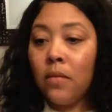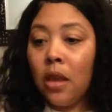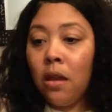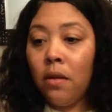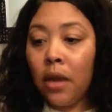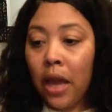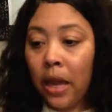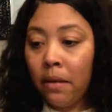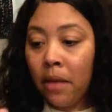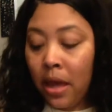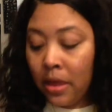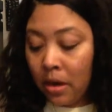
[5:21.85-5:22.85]
Okay,
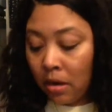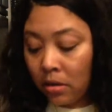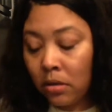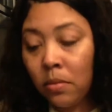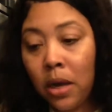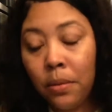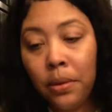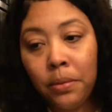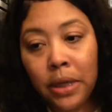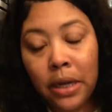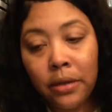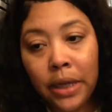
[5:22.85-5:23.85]
and then also while we were
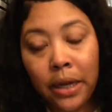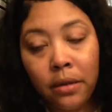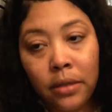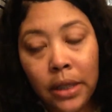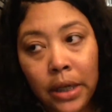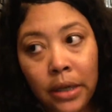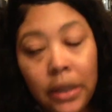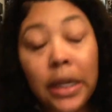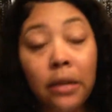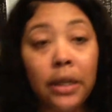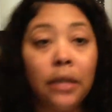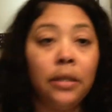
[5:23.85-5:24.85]
downtown in
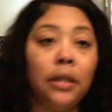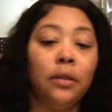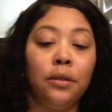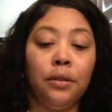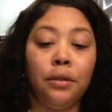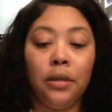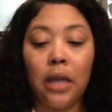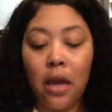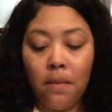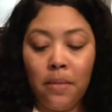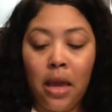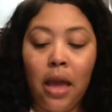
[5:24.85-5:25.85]
downtown Santa Cruz,
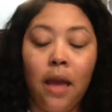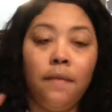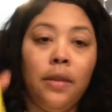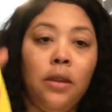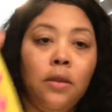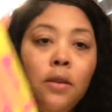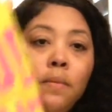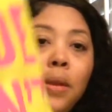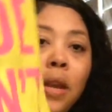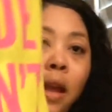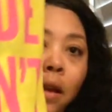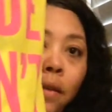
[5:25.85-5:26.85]
they have an
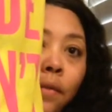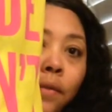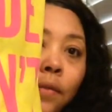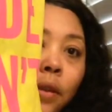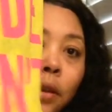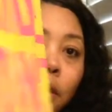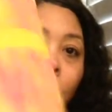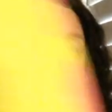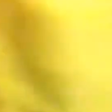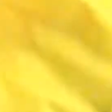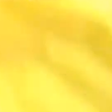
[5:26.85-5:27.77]
Urban Outfitter.